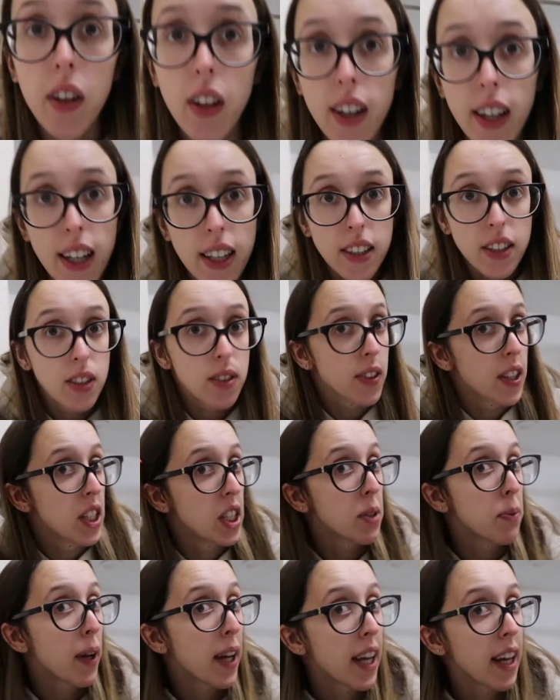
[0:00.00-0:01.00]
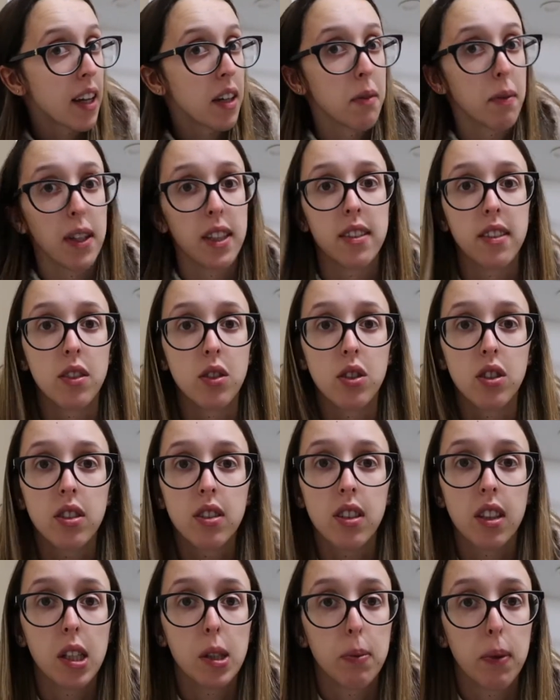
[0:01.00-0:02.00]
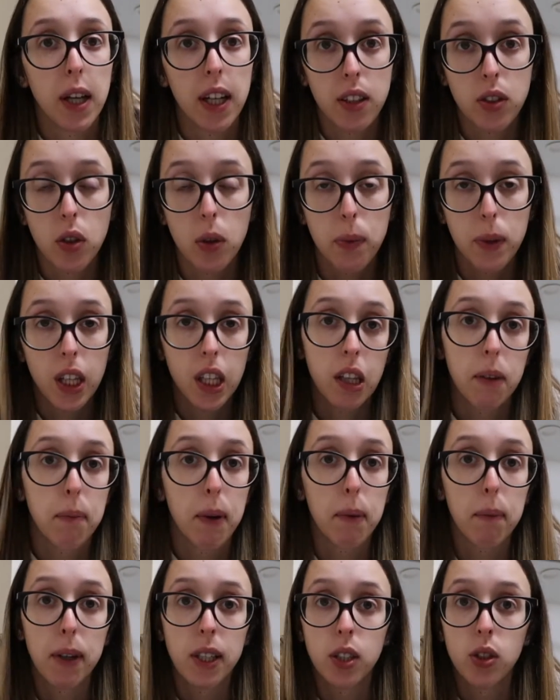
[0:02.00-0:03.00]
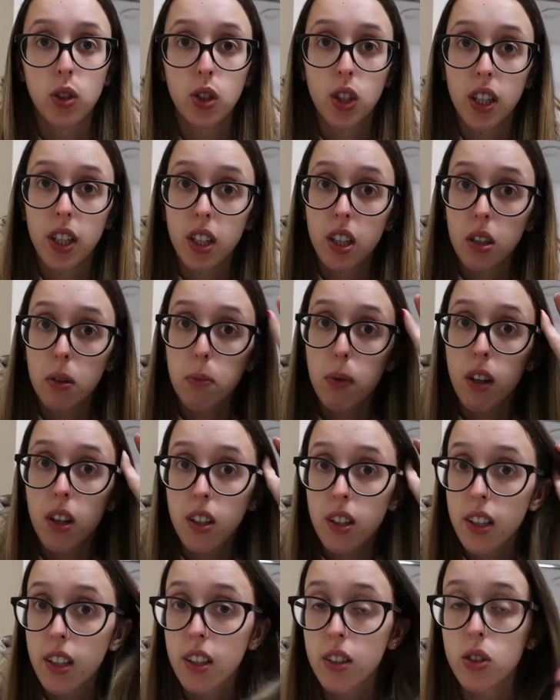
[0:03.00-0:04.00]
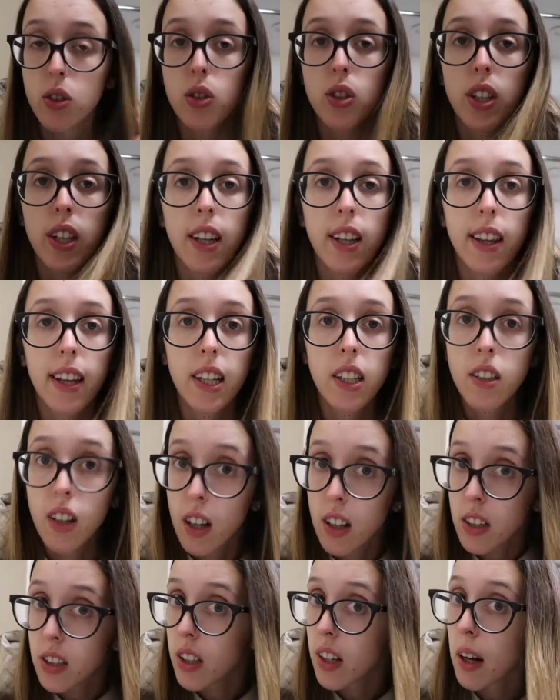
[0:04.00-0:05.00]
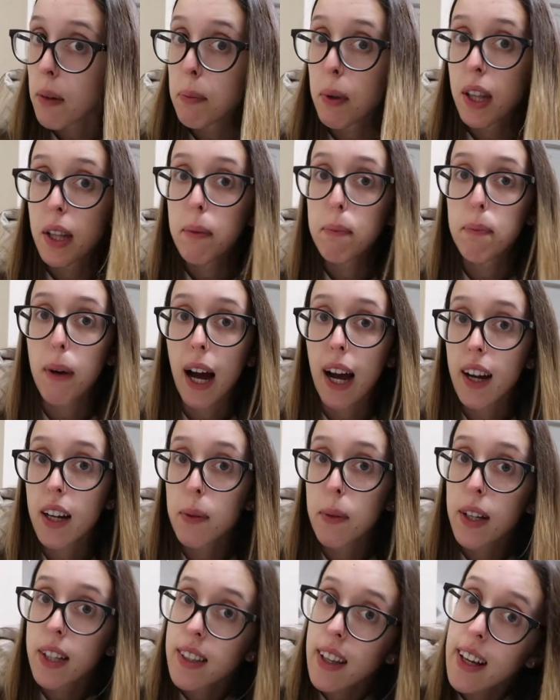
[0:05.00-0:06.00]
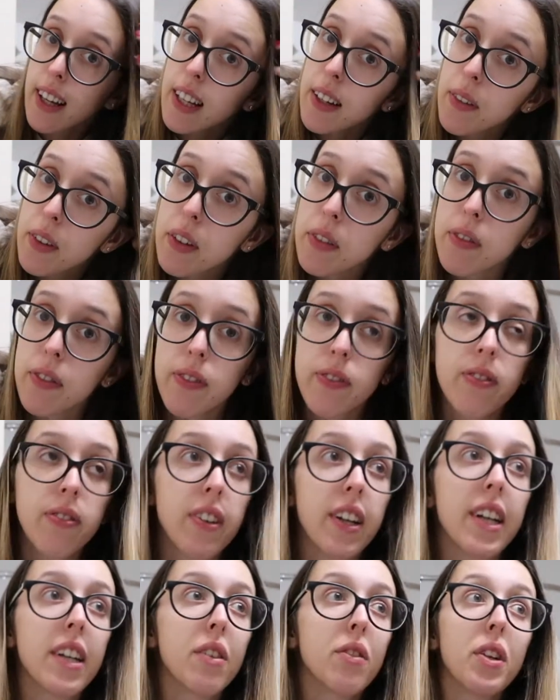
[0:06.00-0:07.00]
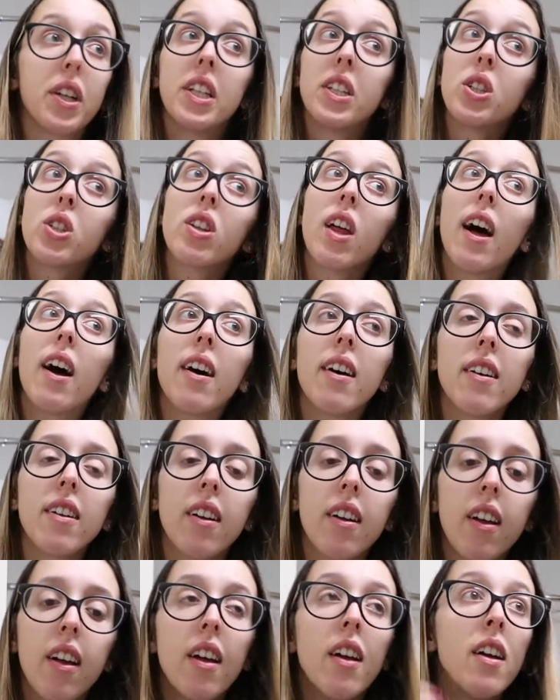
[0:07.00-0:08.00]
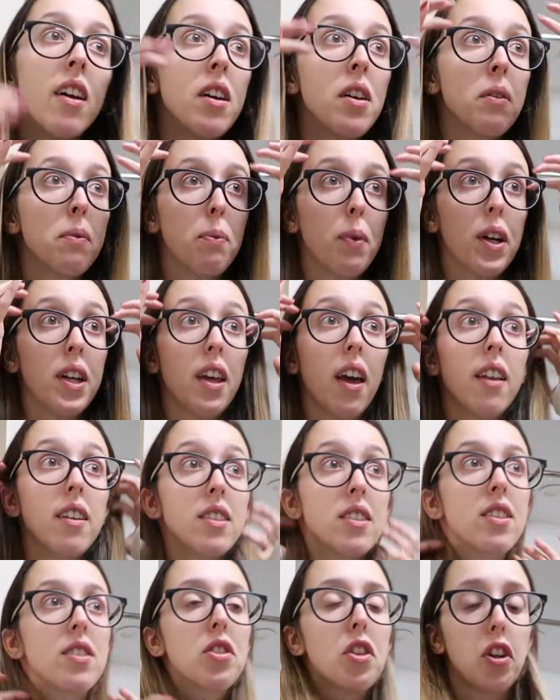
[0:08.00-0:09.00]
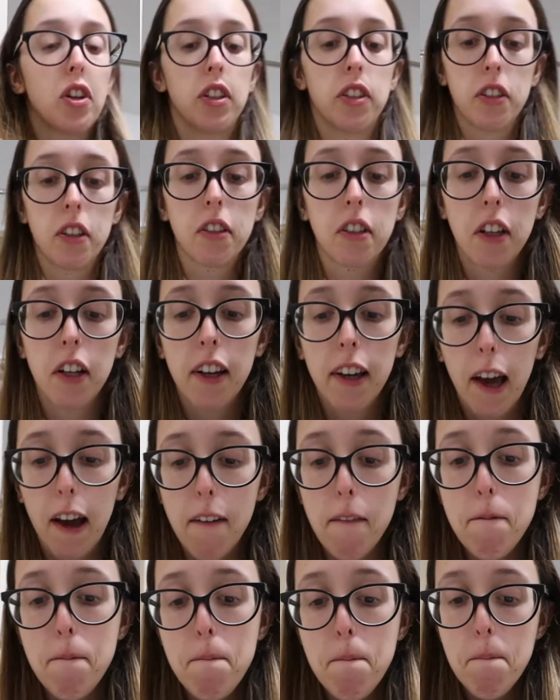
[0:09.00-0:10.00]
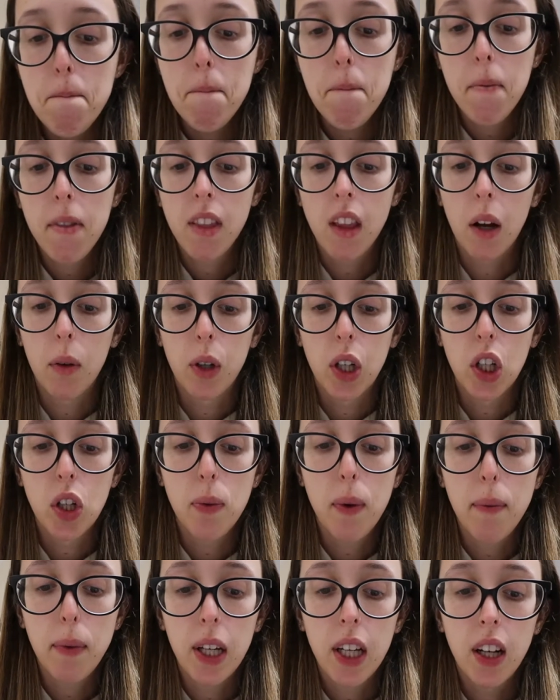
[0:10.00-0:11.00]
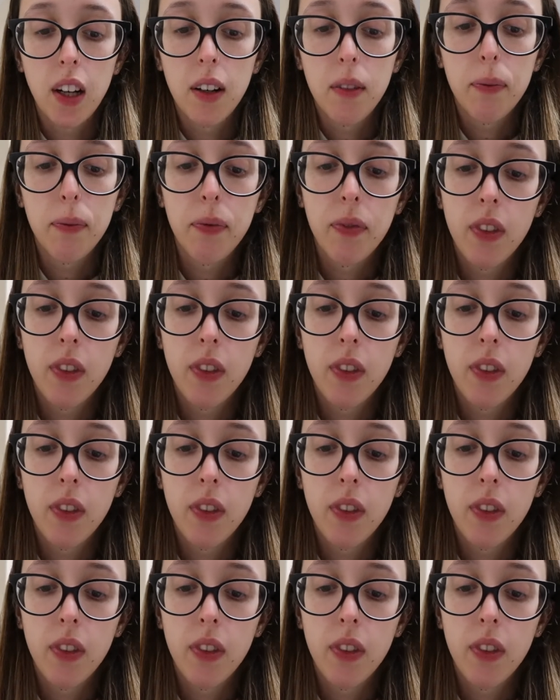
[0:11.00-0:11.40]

I just finished my hair. My sister's sleeping, so I'm keeping my straightener plugged in so she can like touch it up in the back because I can never freaking reach that. But yeah, this is good as it's gonna get. Now I'm gonna do my makeup.